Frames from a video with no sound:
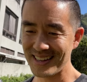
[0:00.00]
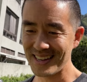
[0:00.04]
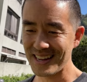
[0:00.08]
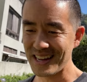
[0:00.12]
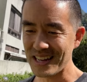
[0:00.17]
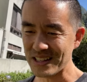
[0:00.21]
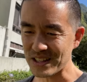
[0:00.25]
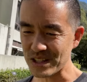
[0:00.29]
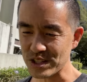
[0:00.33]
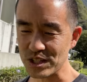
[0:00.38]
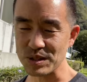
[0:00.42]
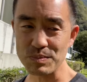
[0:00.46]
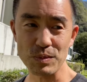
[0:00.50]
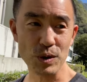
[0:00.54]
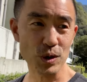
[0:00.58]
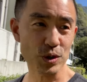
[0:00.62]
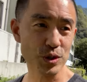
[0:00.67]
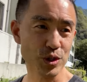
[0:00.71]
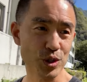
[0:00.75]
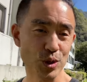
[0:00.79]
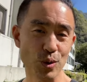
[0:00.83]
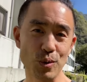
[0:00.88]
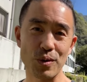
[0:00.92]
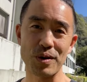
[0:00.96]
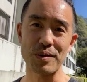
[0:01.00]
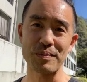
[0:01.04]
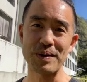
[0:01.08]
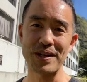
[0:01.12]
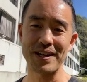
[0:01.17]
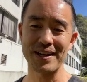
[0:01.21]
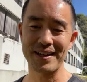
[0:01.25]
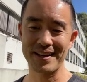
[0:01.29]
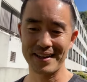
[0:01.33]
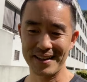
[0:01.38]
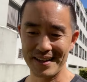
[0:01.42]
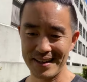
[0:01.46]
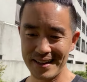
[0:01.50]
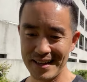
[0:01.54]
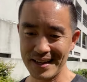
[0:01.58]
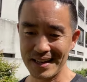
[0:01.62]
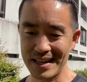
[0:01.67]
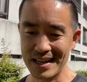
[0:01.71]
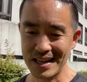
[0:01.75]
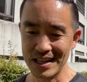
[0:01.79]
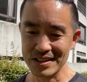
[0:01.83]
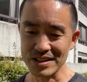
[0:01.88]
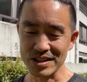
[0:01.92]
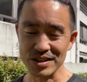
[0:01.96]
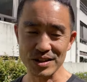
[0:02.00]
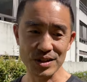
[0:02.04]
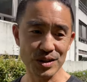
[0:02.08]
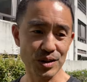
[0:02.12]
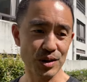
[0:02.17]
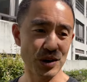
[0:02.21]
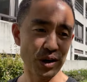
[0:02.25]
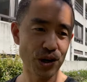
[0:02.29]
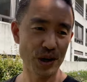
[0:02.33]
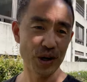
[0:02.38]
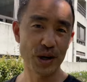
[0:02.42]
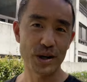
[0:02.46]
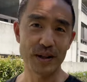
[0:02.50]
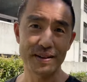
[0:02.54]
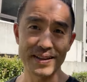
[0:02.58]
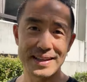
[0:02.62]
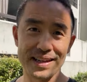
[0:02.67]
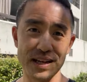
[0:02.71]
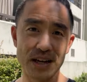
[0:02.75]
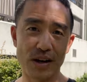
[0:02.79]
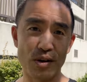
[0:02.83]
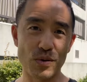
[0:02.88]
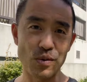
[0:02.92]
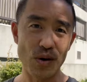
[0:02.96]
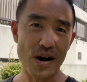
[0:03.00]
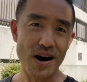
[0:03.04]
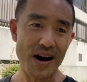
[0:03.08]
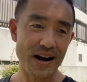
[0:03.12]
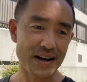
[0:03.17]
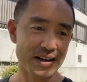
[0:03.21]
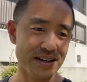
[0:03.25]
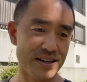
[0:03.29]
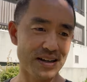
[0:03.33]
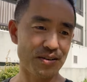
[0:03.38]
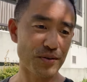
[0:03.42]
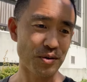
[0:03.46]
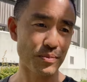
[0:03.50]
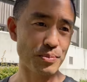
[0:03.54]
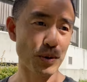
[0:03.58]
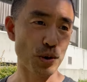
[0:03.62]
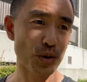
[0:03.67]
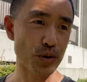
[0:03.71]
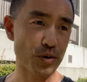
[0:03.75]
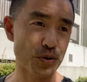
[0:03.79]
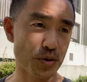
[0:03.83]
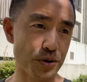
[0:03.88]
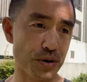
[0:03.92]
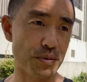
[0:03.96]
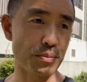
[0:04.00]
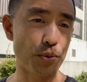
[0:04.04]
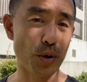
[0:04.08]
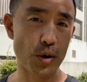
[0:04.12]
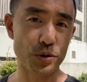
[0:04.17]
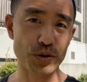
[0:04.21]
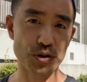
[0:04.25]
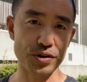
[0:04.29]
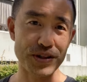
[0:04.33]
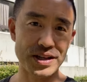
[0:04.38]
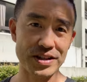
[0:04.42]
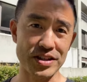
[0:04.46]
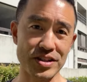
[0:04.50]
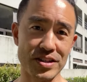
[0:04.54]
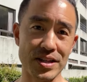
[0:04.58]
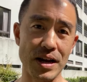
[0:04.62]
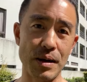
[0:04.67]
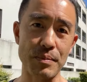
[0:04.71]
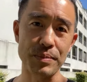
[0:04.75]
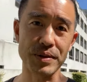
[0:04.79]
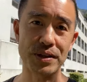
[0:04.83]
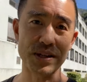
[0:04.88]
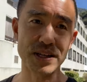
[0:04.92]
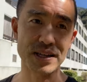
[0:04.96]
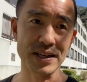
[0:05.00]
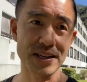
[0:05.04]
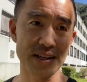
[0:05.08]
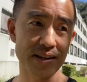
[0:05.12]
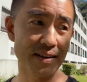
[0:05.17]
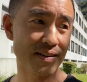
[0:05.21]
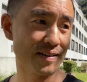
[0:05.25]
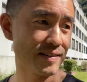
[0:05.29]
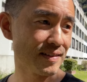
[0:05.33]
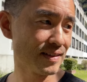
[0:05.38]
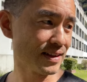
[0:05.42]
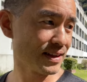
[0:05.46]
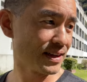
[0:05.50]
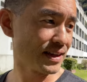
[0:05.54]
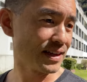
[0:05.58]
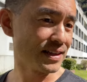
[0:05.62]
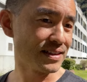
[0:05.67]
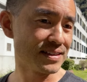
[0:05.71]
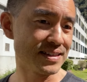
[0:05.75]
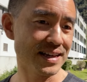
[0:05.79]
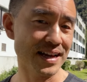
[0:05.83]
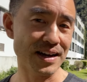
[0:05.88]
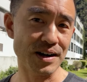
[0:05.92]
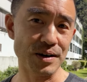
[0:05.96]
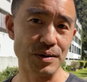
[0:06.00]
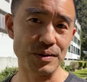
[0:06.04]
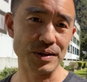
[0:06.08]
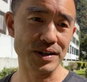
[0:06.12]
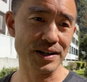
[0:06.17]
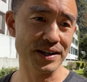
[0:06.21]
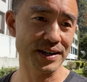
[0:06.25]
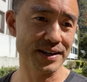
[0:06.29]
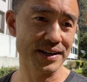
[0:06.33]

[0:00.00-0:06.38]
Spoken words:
It's a small storm. It's a little rock or boulder that's tumbling down.